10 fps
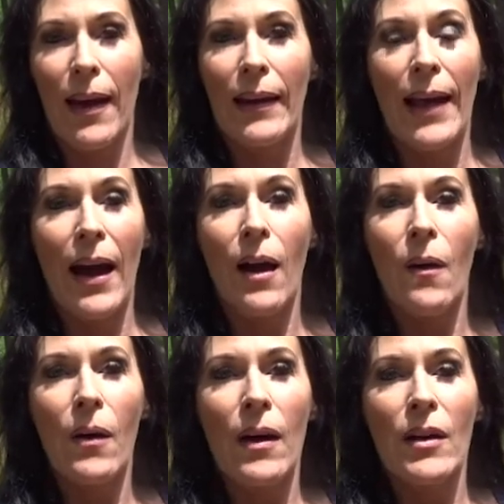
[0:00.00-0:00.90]
and
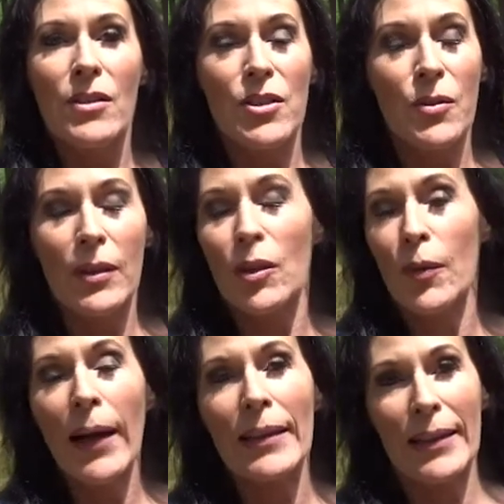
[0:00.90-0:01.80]
how to do it
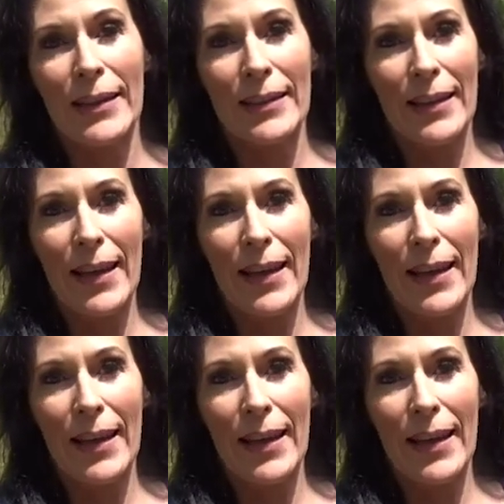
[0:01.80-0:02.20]
correctly.